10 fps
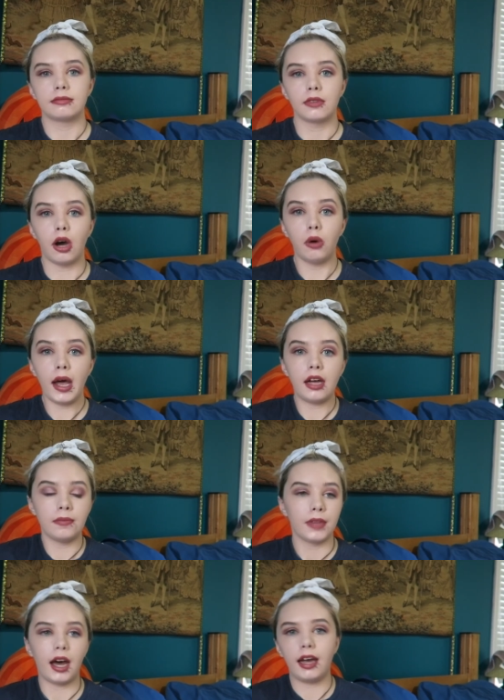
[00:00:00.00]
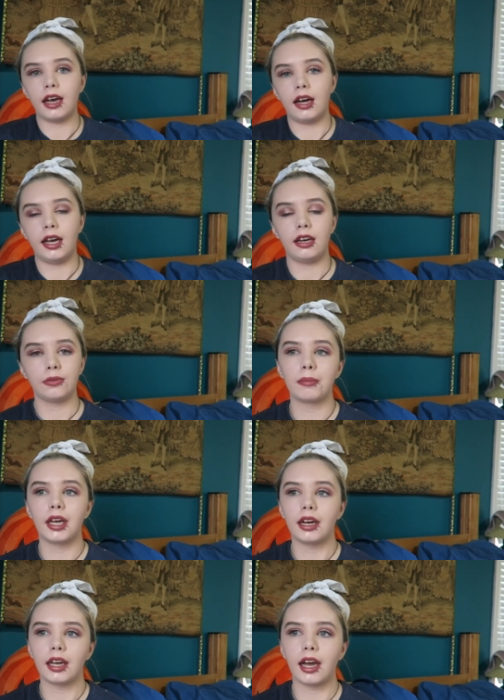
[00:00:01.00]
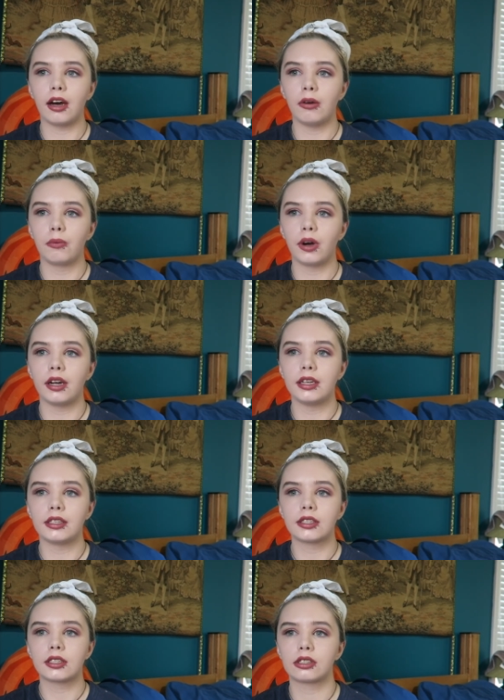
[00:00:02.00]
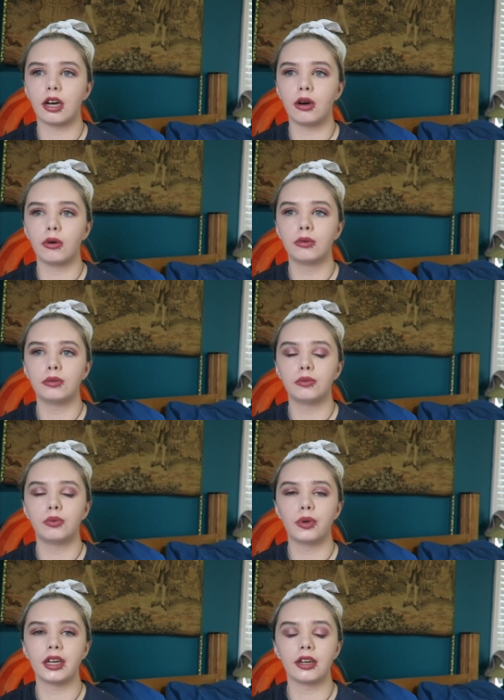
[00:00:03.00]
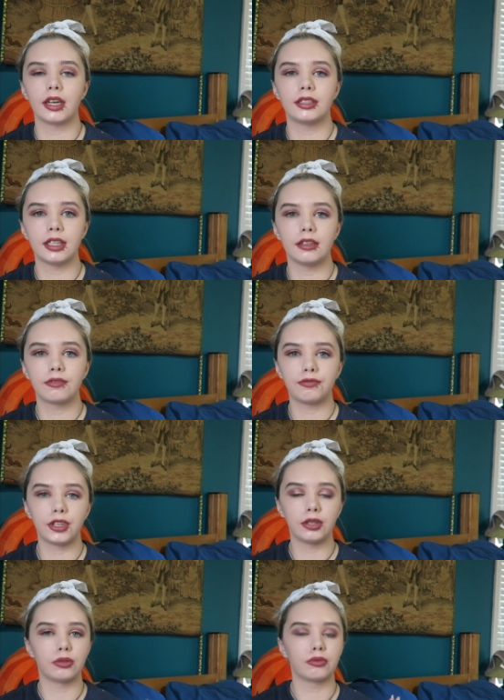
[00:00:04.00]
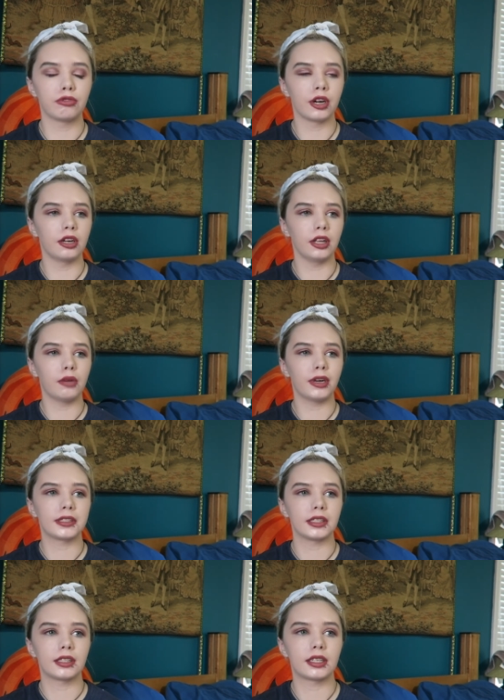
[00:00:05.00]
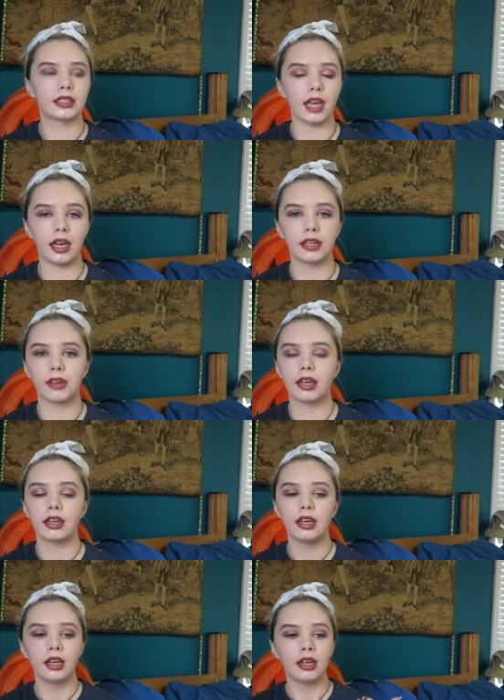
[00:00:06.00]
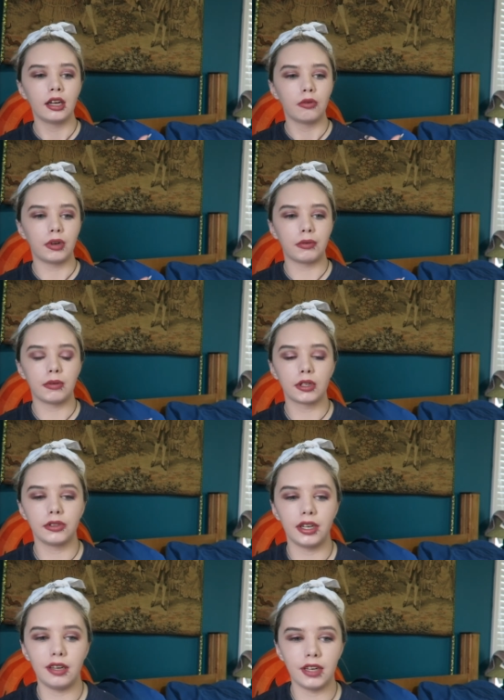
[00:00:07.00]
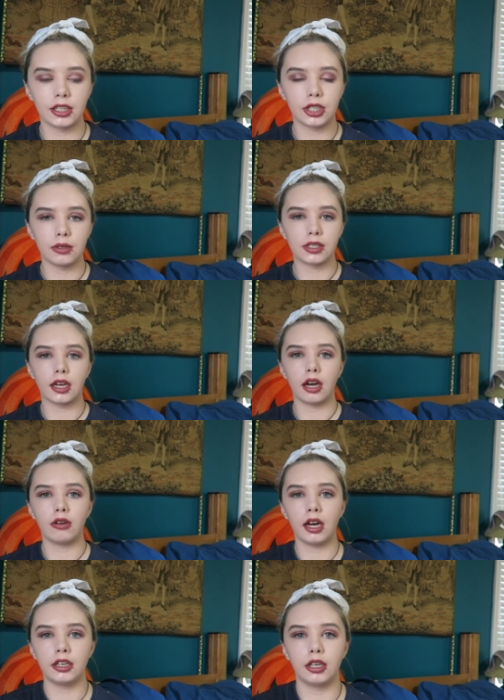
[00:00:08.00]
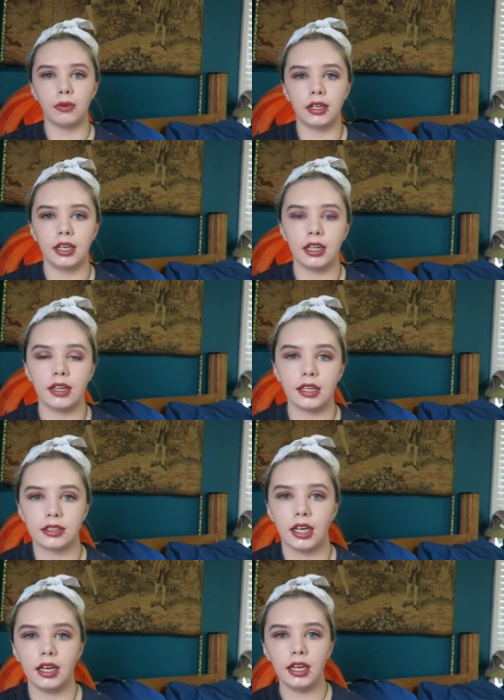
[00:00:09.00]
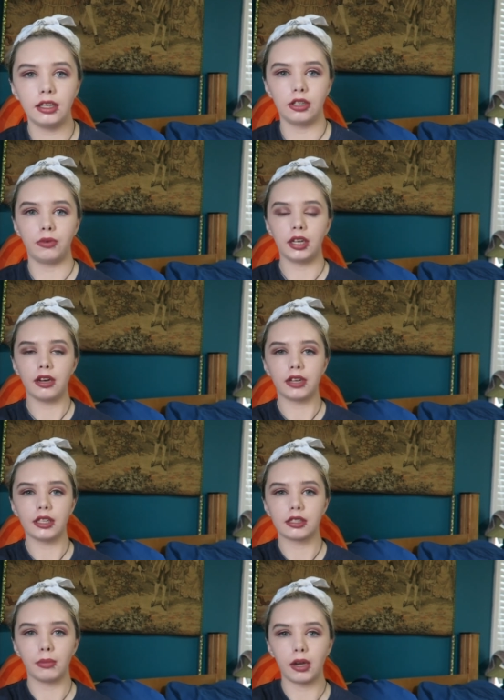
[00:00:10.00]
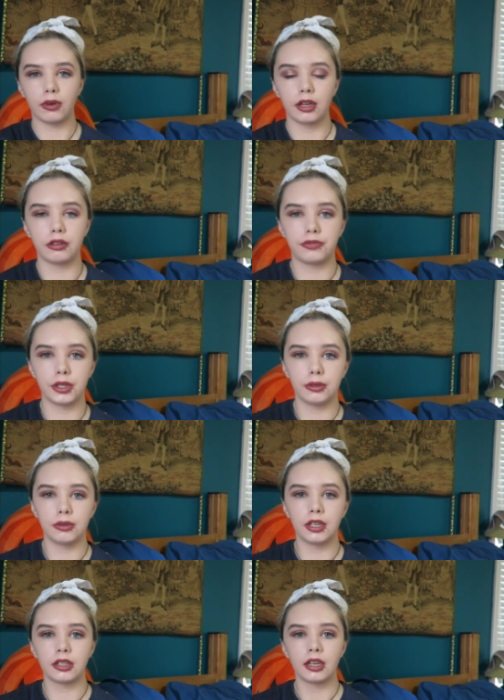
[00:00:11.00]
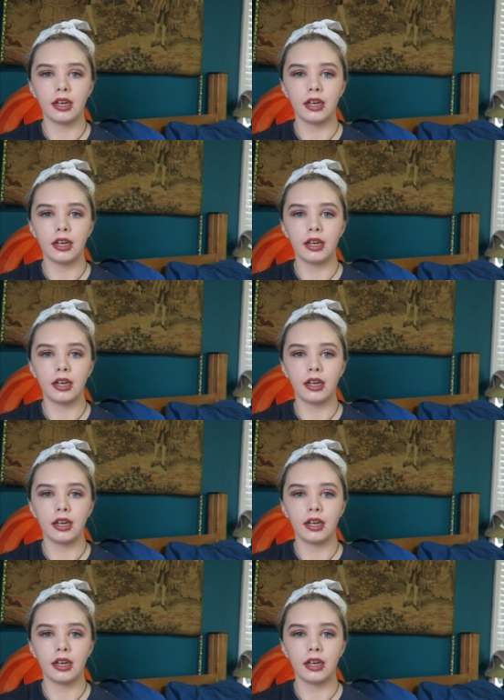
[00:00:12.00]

Oh well, I got out. And getting out was so weird. It didn't feel real. It was insane. Like, when we were leaving, she was like, oh God, do you want anything to eat? Do you want to go get some like real food? And